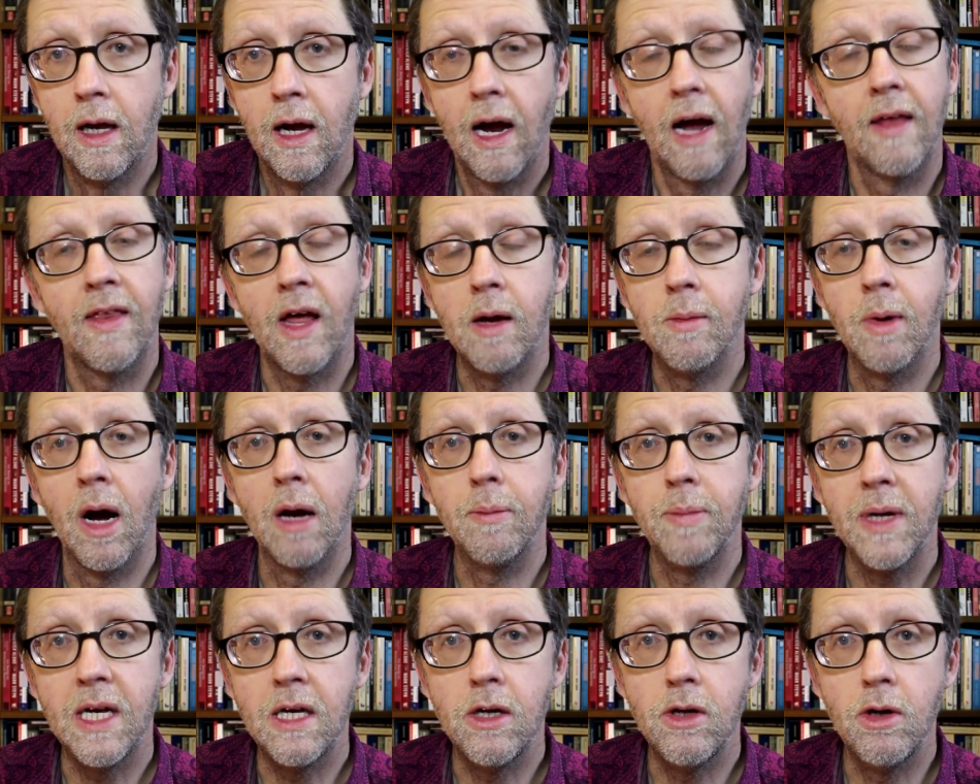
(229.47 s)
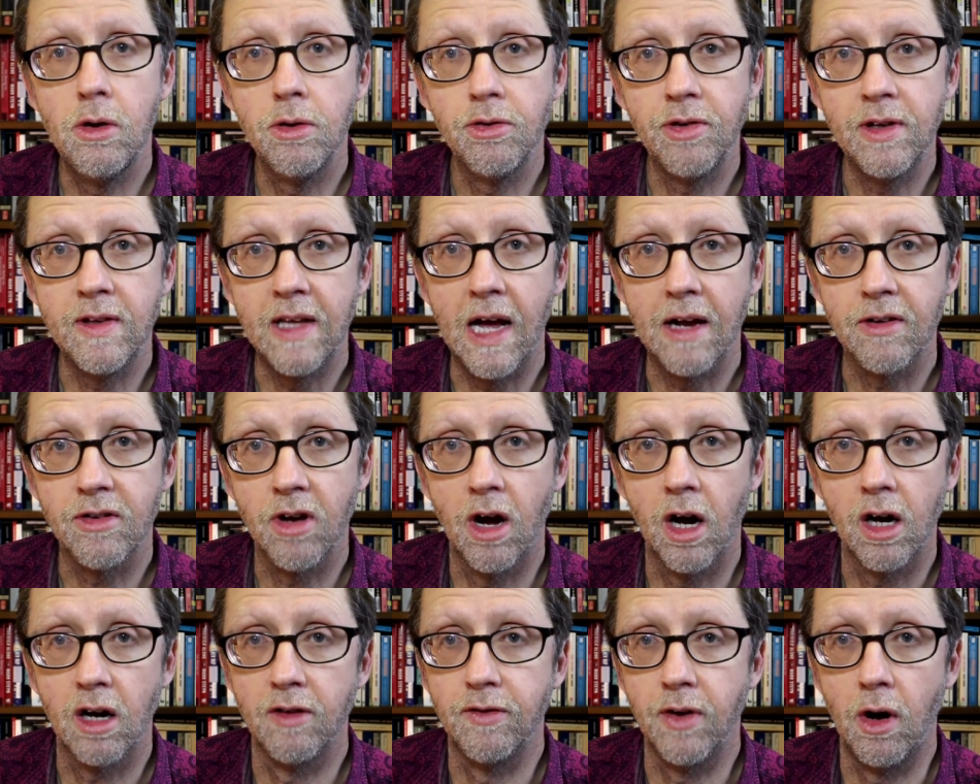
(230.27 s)
And they might be using that
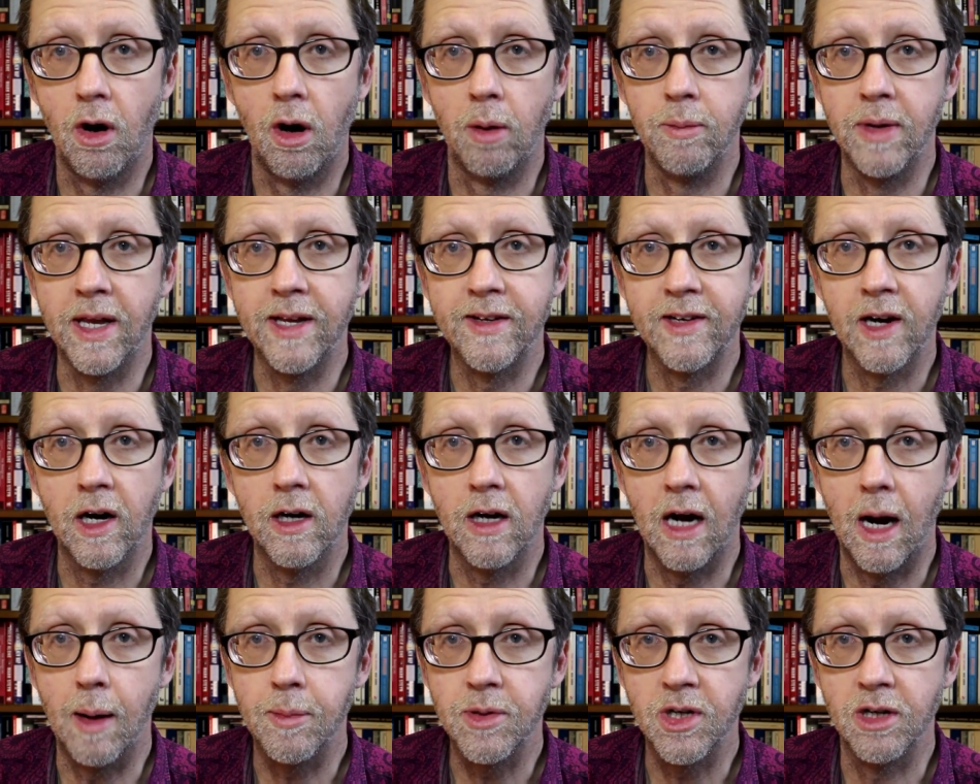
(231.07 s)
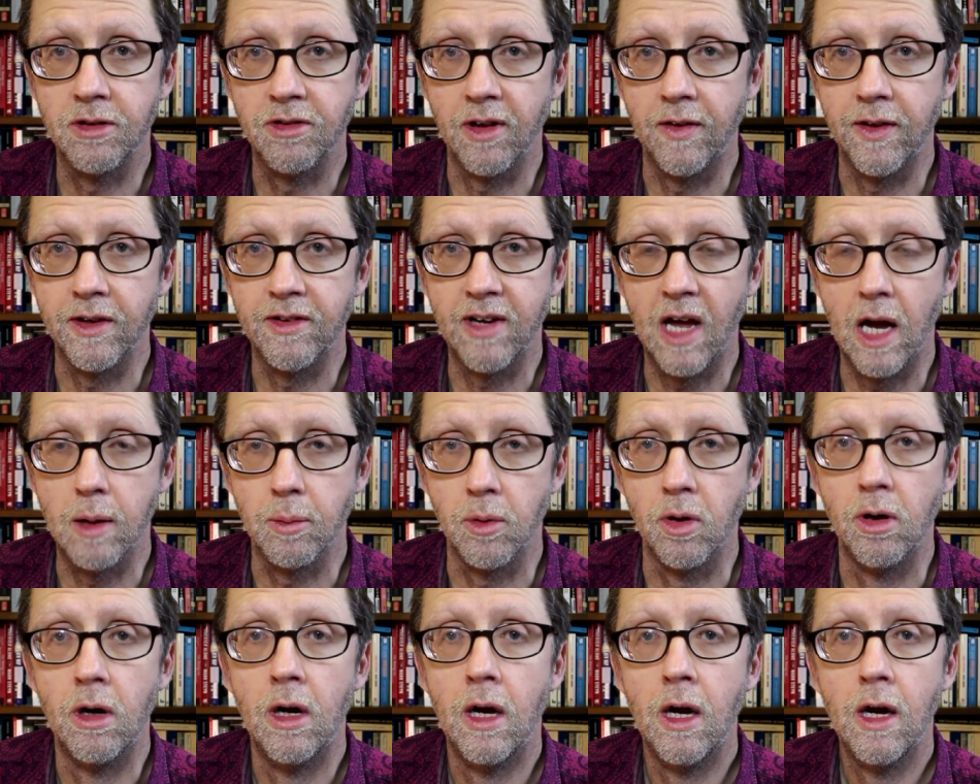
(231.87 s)
talk of all military options on the
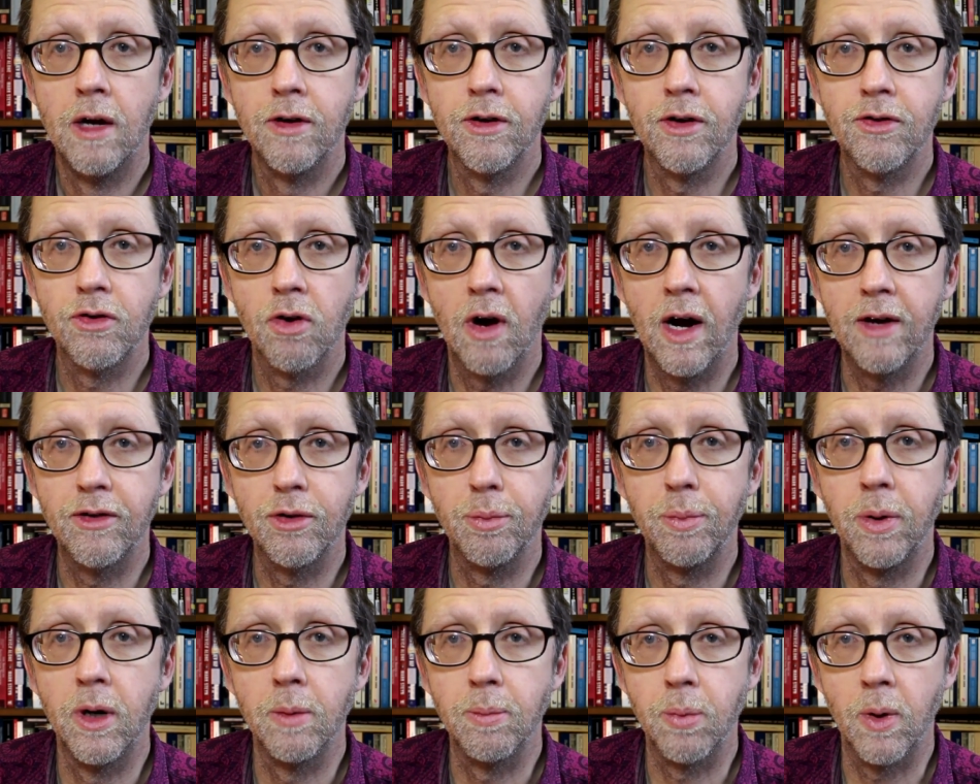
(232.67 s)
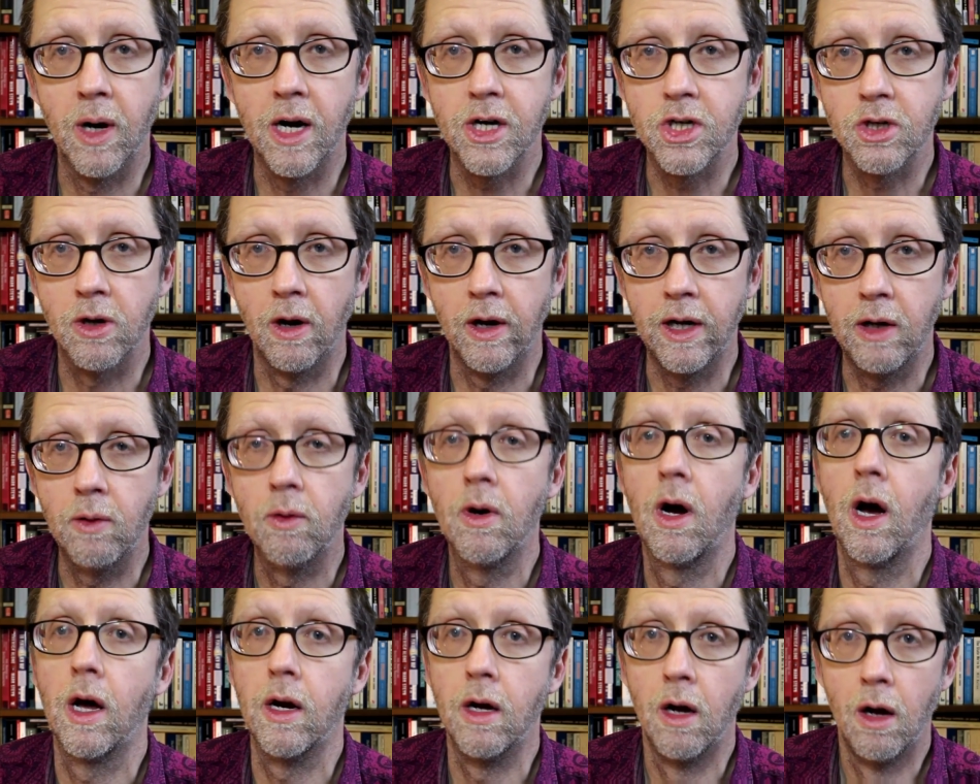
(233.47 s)
table to try to put pressure on
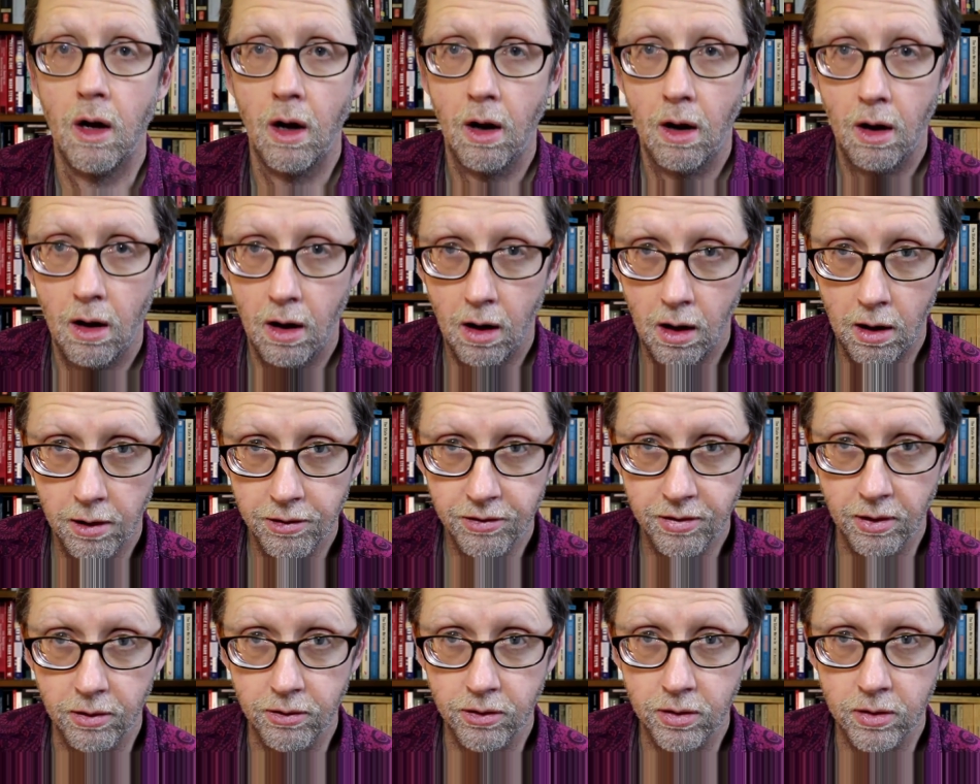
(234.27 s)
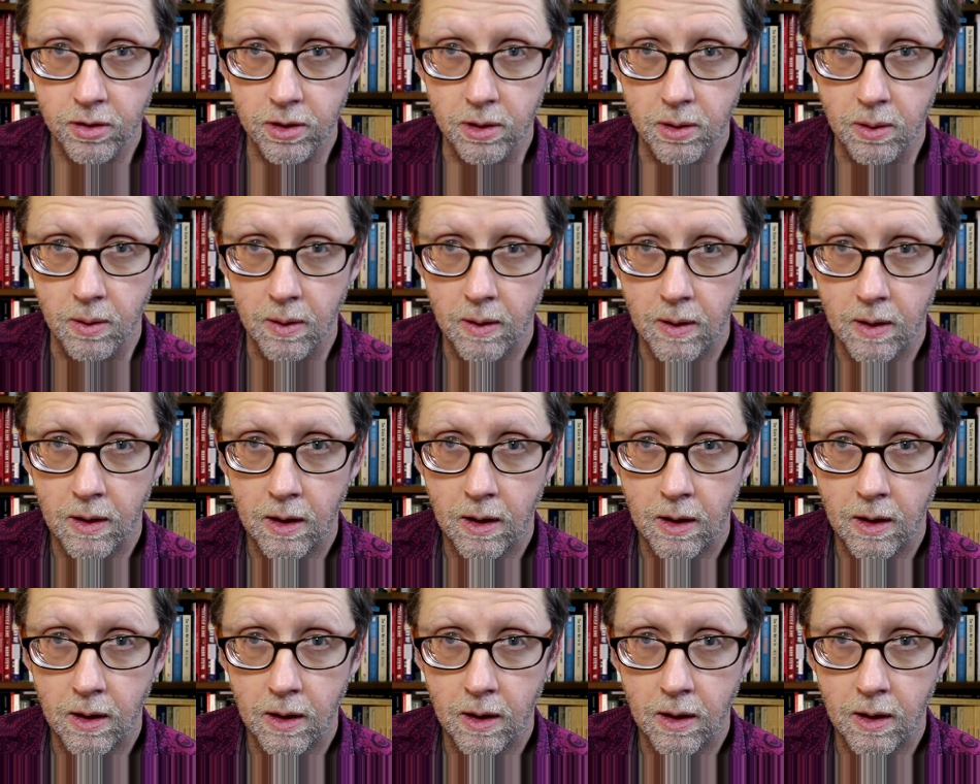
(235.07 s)
Iran. Also true.